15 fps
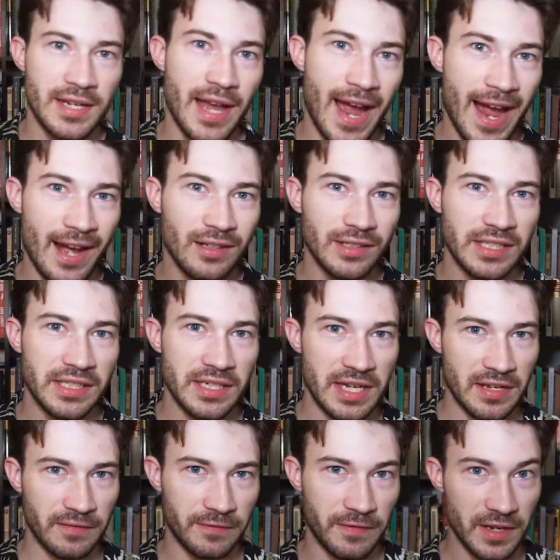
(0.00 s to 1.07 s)
an alley
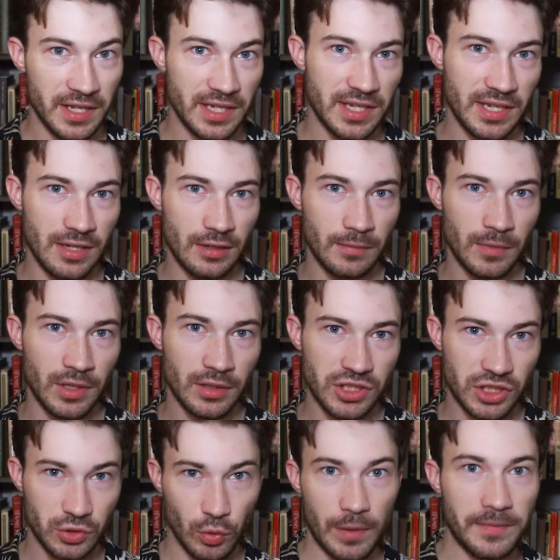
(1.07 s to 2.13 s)
and viddy him
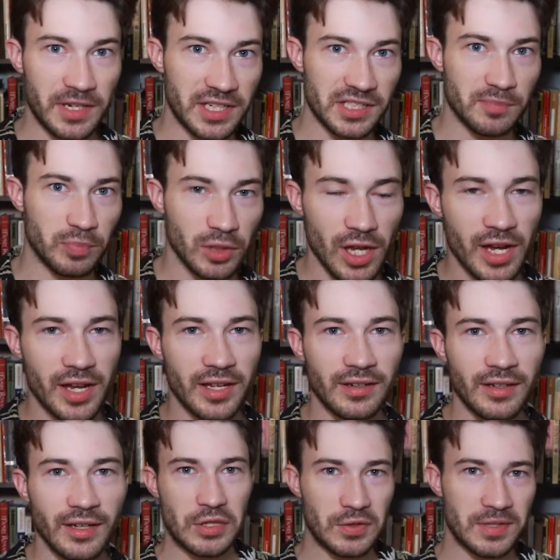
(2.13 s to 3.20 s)
swim in his
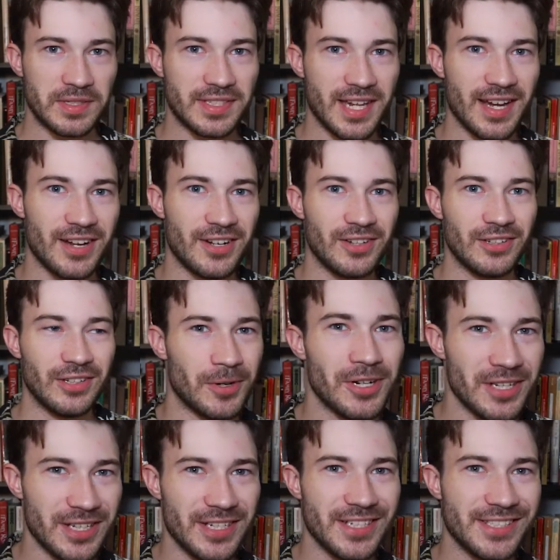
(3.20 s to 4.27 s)
blood, you can tell
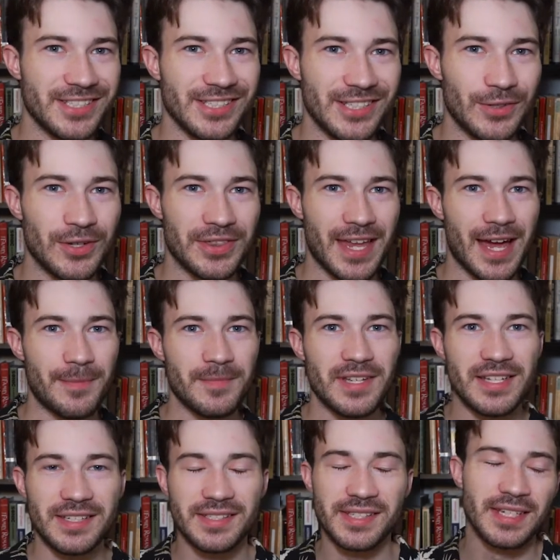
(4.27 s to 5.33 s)
pretty easily what that
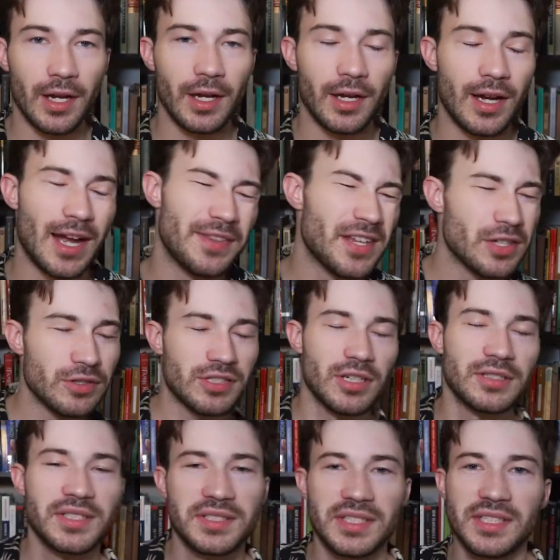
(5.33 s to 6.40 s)
means. Uh, and then you
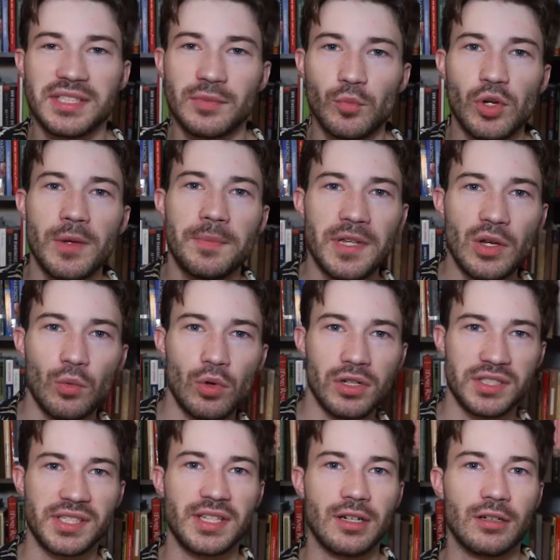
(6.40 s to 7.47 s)
start to see some repeat
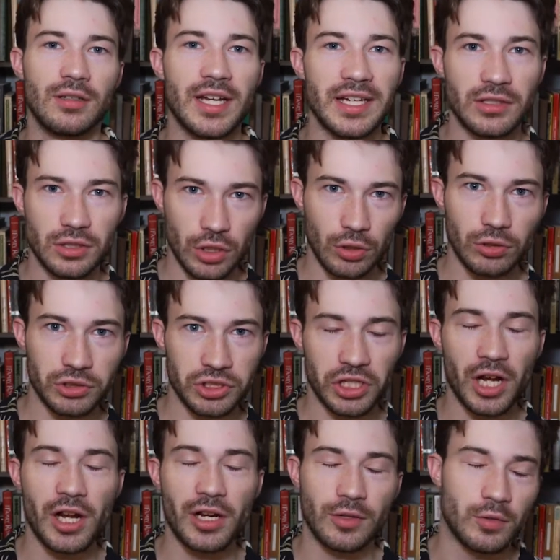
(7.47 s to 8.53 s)
words in there like
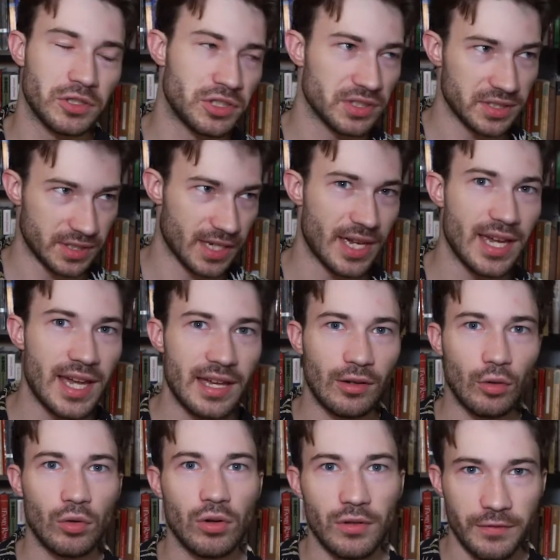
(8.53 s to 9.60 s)
tolchock, which is to hit,
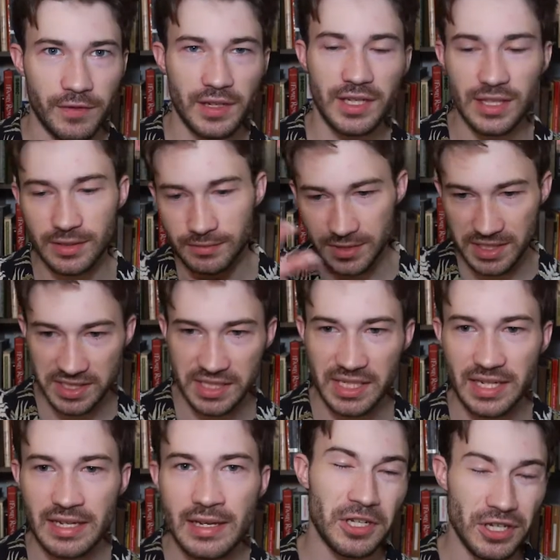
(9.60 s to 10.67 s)
or viddy to
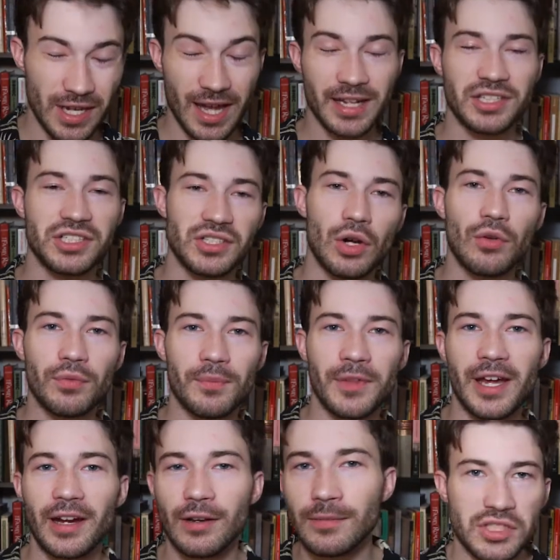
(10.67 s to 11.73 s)
see, and you kind of just go from there.